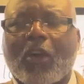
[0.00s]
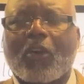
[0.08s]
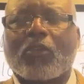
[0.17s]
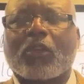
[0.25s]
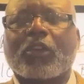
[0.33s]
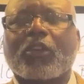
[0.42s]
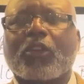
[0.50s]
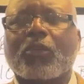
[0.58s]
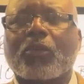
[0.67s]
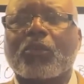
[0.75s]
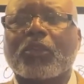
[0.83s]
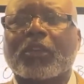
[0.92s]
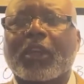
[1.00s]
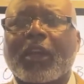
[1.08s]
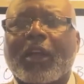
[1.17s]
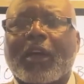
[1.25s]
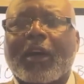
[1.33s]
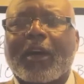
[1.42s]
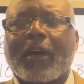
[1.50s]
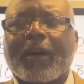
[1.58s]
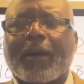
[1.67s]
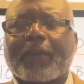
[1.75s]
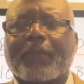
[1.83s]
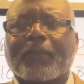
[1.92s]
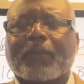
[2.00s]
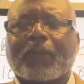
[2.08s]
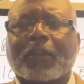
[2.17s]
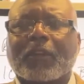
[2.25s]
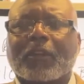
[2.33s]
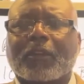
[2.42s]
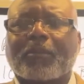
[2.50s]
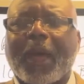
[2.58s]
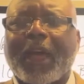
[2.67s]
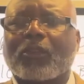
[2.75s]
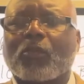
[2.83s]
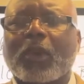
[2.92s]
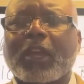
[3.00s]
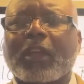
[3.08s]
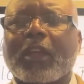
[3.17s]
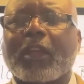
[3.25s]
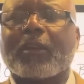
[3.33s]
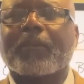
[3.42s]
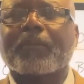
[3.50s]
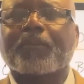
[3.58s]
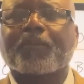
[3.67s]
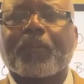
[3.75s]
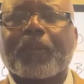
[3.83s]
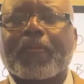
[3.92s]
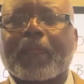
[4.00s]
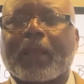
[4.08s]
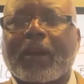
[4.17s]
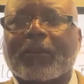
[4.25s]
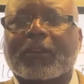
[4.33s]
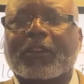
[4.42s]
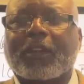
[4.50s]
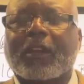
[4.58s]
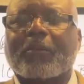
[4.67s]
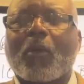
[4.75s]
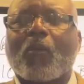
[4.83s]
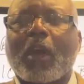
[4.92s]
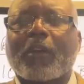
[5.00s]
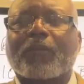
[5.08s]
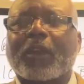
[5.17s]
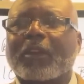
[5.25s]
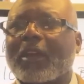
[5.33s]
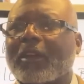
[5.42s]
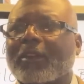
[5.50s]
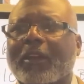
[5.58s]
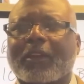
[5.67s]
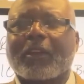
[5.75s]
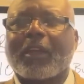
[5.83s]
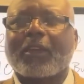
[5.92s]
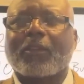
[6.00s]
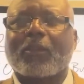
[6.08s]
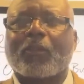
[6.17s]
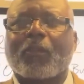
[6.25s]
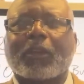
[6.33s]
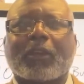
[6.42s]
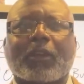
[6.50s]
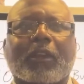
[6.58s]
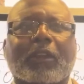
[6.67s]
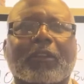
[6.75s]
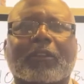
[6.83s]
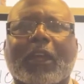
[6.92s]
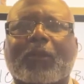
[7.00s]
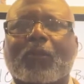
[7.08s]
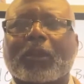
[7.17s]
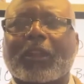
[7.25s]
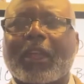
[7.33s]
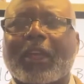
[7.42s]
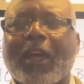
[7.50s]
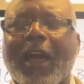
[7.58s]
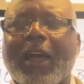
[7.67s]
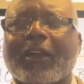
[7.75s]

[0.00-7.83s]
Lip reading: on the news this past weekend, and I was telling my wife, what it looks like what they got